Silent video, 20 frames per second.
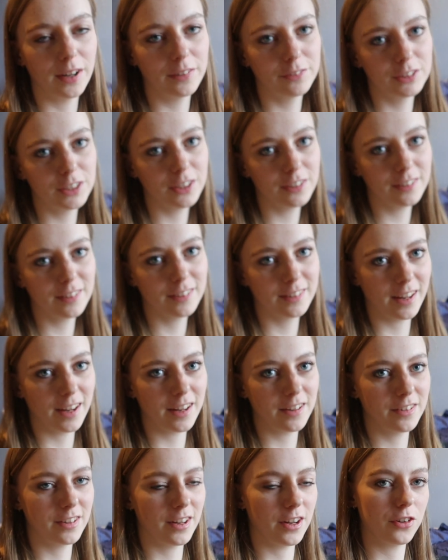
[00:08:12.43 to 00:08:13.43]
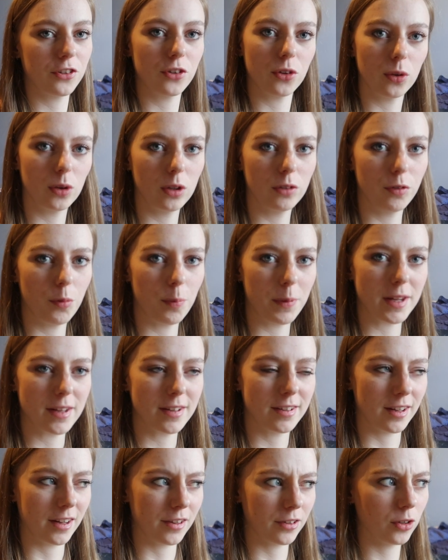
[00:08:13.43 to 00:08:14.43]
I've just stay stitched all of the
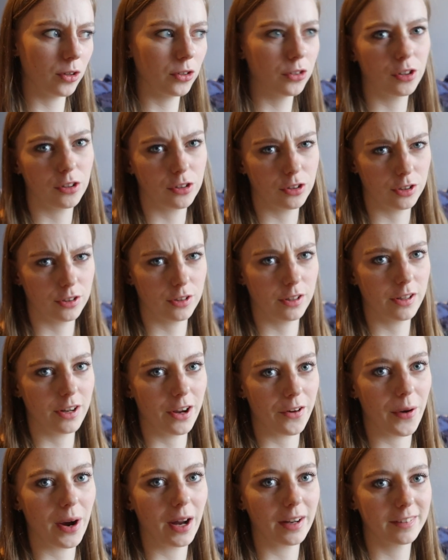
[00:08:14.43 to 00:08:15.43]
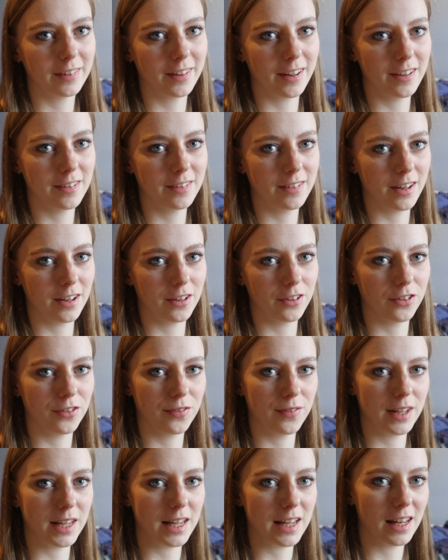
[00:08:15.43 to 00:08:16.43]
pieces. Also just to note, I stay
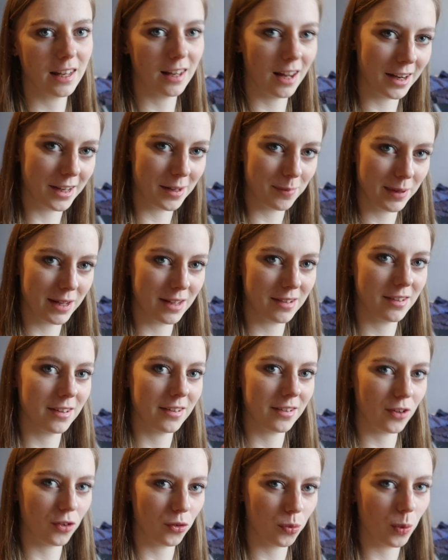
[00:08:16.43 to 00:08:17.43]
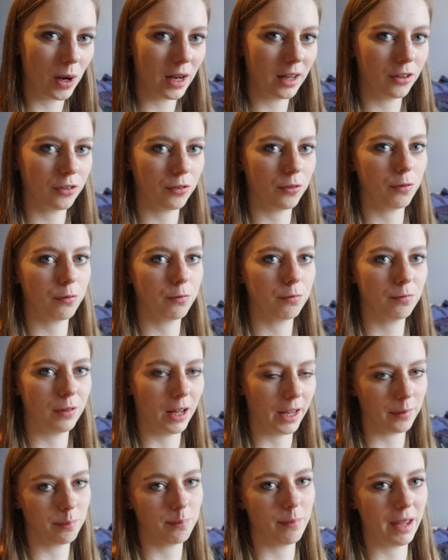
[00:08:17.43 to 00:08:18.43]
stitched the lining pieces as well as the
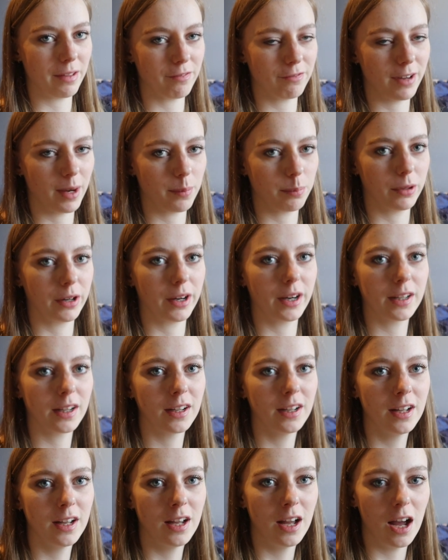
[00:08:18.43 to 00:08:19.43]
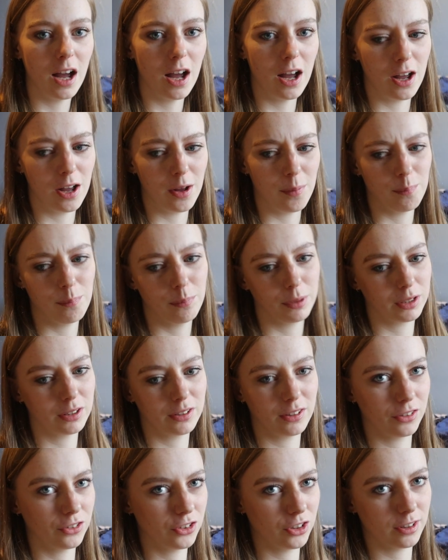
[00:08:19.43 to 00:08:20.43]
like main fabric um,
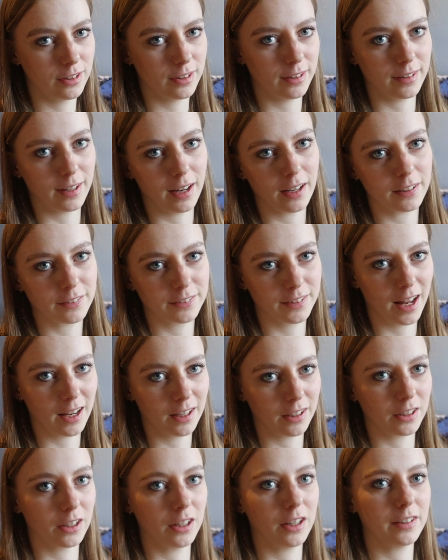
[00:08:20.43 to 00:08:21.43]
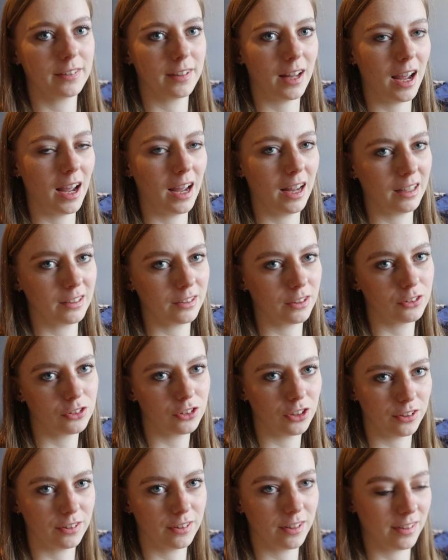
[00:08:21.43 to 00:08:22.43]
because it's just as delicate and
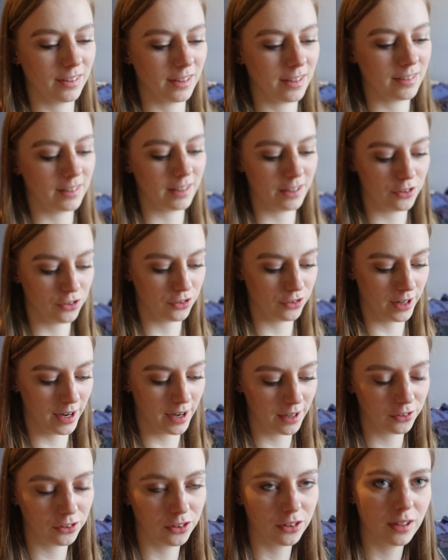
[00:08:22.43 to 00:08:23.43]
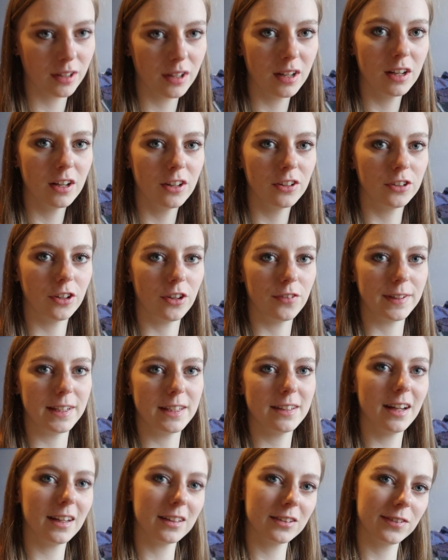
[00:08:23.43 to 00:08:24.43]
just as easily stretched. So the
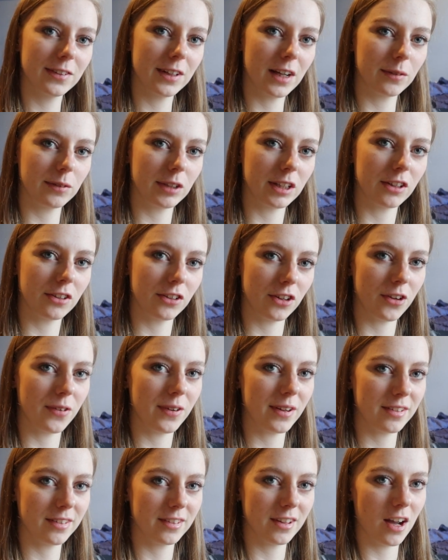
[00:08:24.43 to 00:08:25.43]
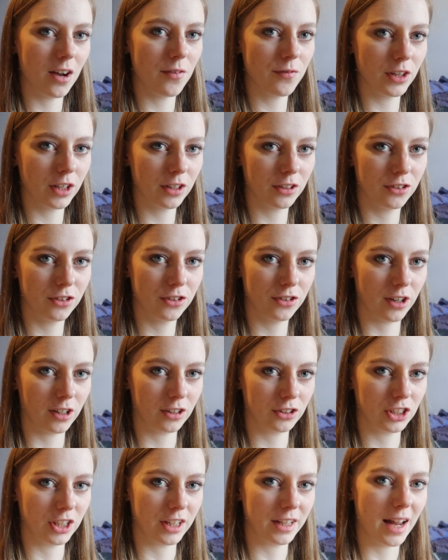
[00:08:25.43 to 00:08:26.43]
next thing I'm going to do is start on the
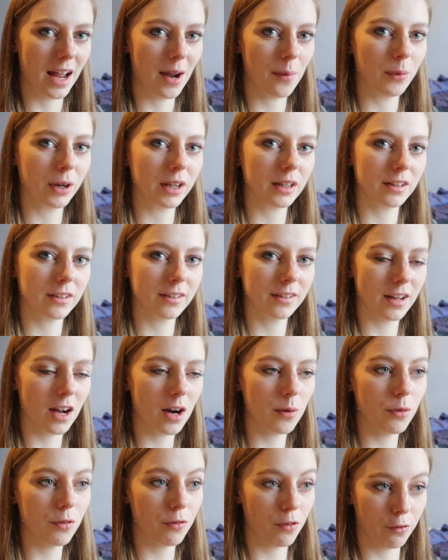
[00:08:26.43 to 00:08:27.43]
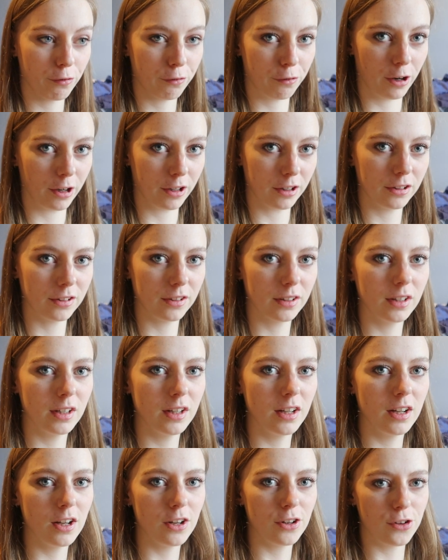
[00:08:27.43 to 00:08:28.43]
construction and we're going to start with the front.
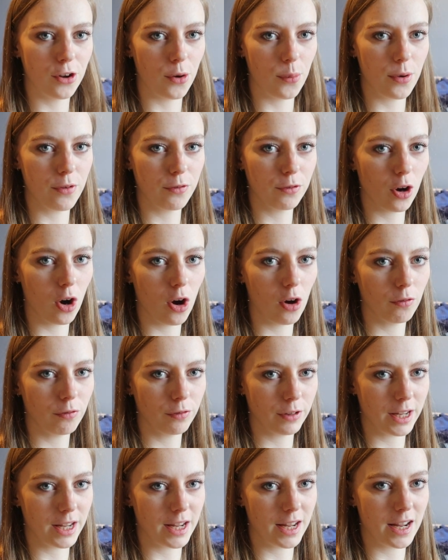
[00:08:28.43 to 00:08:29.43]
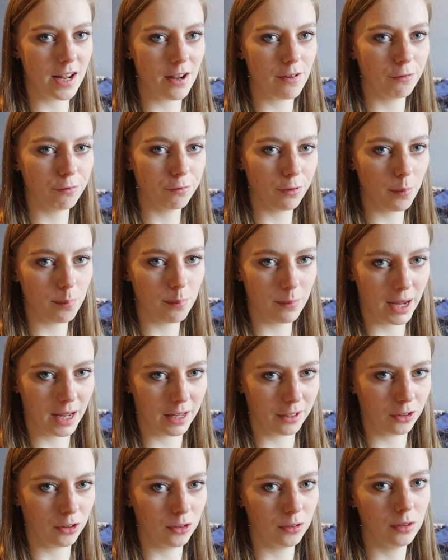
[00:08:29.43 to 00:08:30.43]
So we've got the front
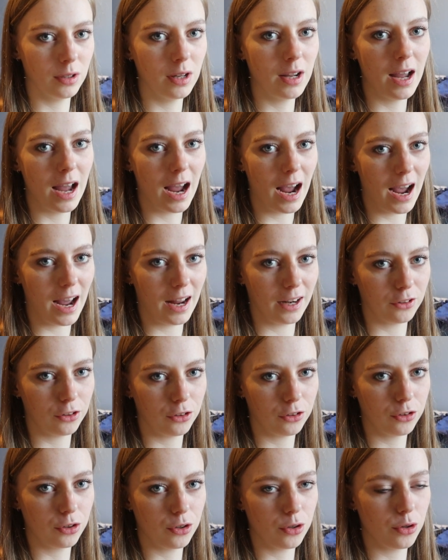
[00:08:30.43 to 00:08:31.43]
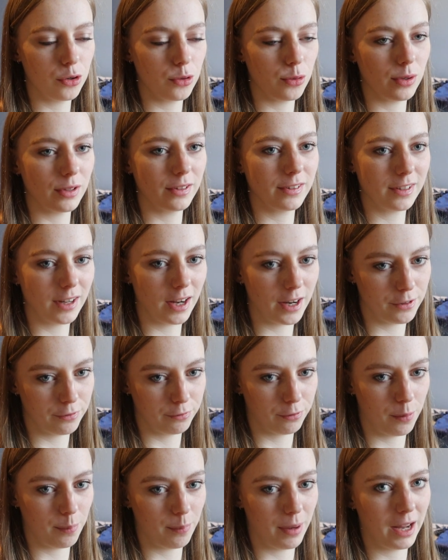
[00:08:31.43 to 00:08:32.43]
panel and two side
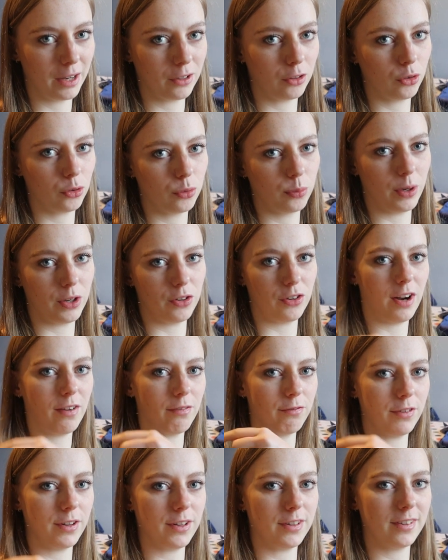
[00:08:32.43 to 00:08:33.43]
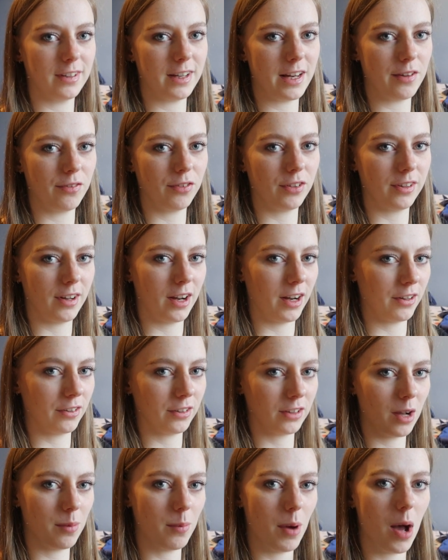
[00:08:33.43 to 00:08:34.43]
front panels which have the sleeves starting
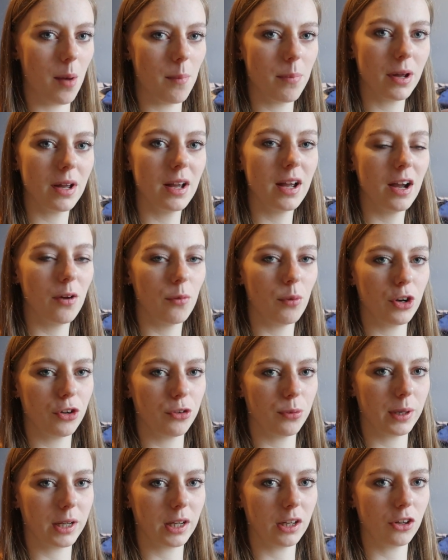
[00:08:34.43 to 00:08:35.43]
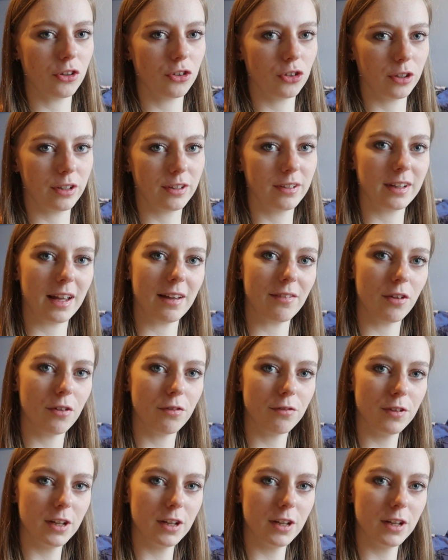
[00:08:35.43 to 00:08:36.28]
to come up which we're going to join together